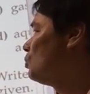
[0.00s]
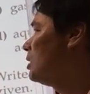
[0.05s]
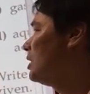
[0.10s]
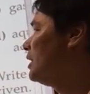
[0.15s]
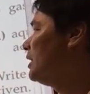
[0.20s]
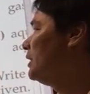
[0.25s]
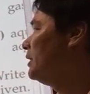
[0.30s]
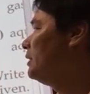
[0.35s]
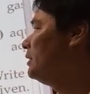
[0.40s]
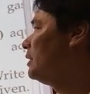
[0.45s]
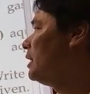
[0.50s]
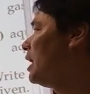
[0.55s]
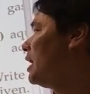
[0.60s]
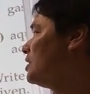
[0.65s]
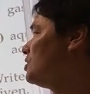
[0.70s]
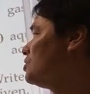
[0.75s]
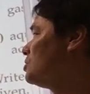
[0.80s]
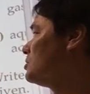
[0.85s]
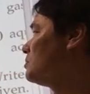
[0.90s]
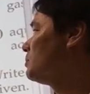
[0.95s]
1, the
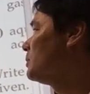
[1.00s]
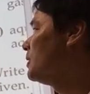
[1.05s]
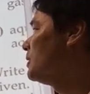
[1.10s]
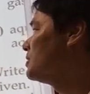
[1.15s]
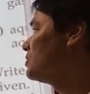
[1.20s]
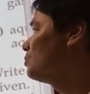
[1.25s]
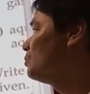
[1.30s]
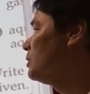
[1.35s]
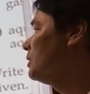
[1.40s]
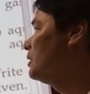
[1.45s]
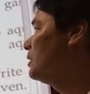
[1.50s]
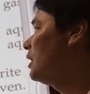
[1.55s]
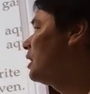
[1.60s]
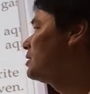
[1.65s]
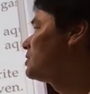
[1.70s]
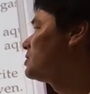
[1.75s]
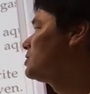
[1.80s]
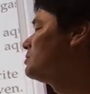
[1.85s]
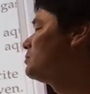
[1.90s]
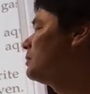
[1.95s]
hydrogen plus 1, the
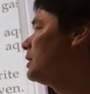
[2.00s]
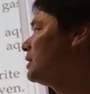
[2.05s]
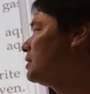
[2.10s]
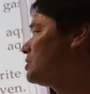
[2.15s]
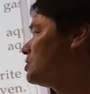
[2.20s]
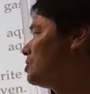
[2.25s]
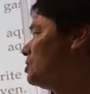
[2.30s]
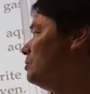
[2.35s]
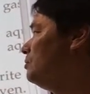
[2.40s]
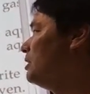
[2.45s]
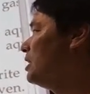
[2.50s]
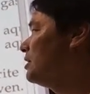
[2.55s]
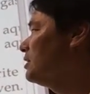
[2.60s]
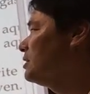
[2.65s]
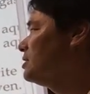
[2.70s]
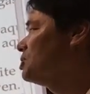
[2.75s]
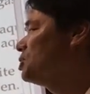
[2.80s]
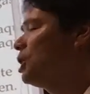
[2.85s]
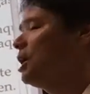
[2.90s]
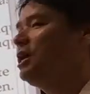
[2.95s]
oxygen's minus 2,
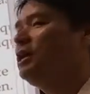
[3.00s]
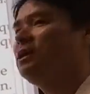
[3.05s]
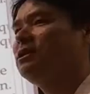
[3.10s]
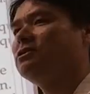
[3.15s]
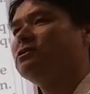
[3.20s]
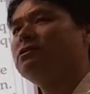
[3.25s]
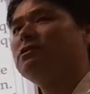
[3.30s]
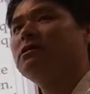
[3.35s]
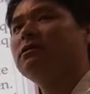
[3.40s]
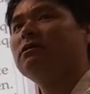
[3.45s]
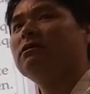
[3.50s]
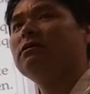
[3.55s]
nothing changed.